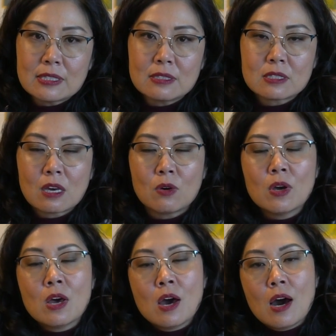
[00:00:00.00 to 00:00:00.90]
And so
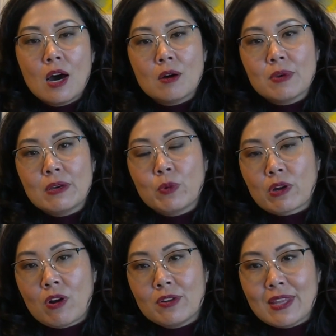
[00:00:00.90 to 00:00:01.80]
um,
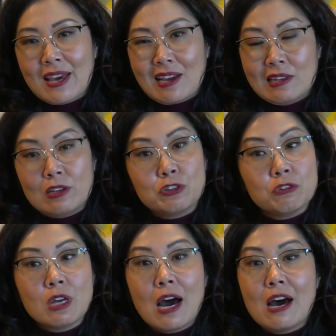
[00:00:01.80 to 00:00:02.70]
we're on that kind of
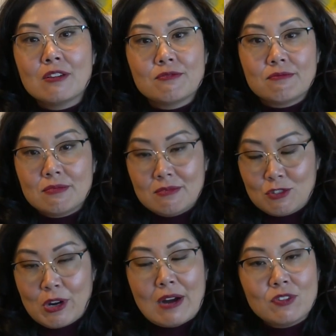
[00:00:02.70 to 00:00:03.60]
do not
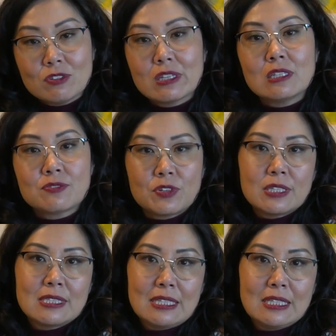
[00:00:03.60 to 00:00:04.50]
travel list for
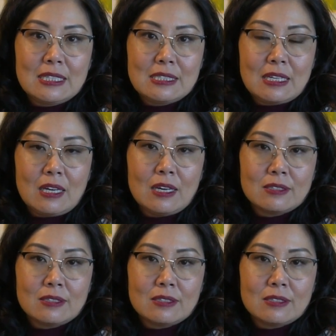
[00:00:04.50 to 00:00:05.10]
the CDC.